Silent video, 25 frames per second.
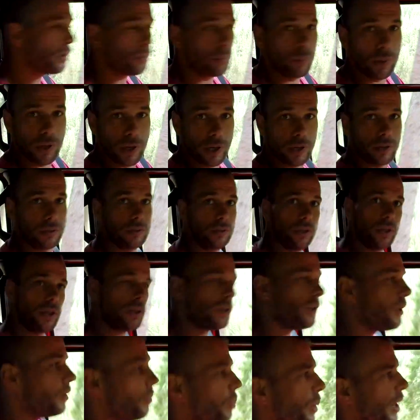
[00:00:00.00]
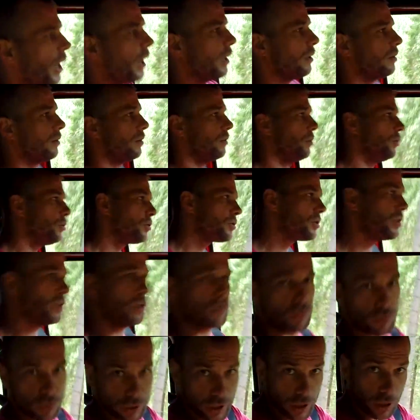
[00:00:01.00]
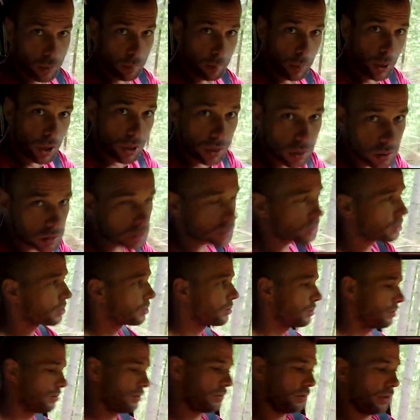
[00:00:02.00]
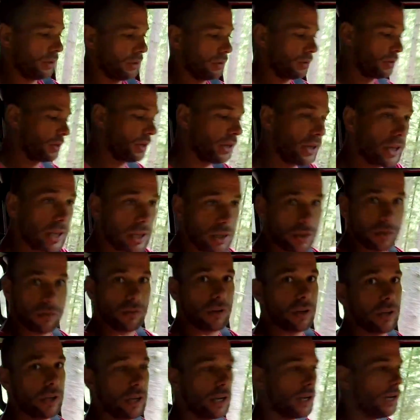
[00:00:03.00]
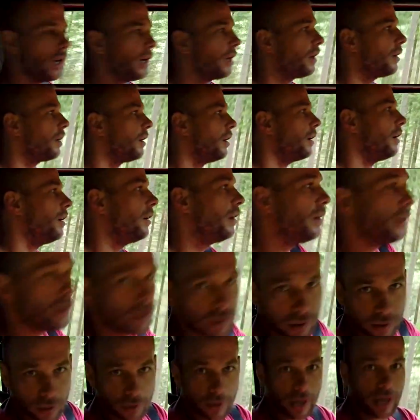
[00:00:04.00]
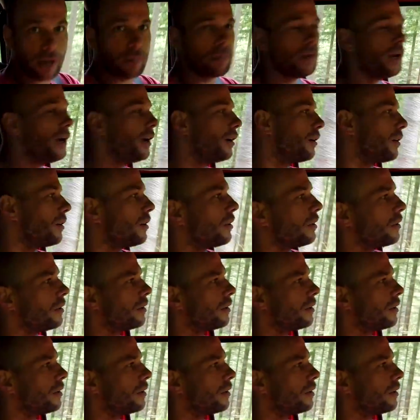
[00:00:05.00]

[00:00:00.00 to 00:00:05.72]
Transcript: big deal about using real bolts in the gear lever here, in the grab handle,